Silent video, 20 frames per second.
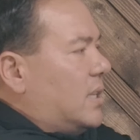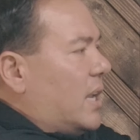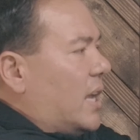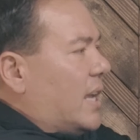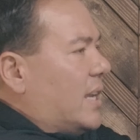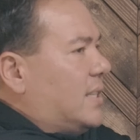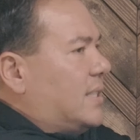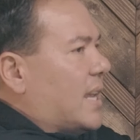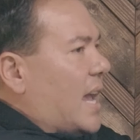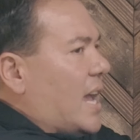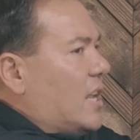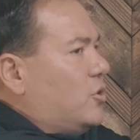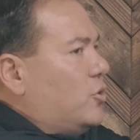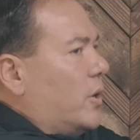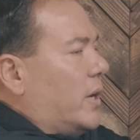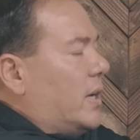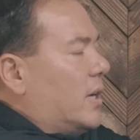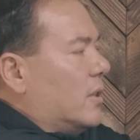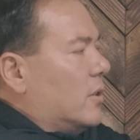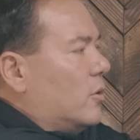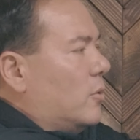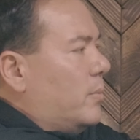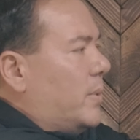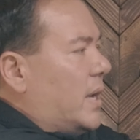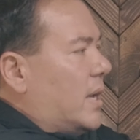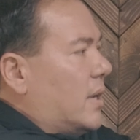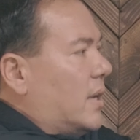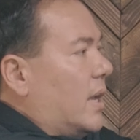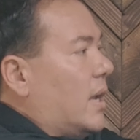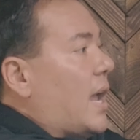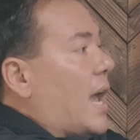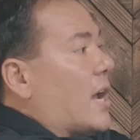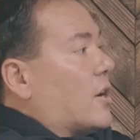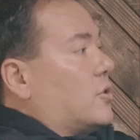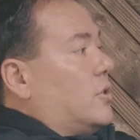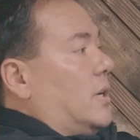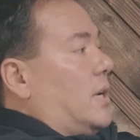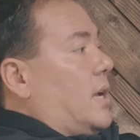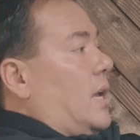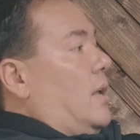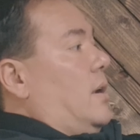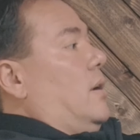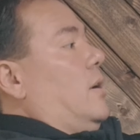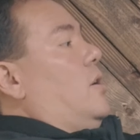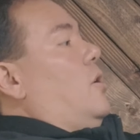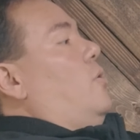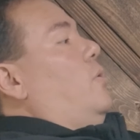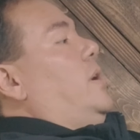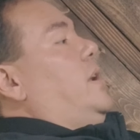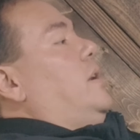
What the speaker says: and they exaggerate a little bit and they actually kind of go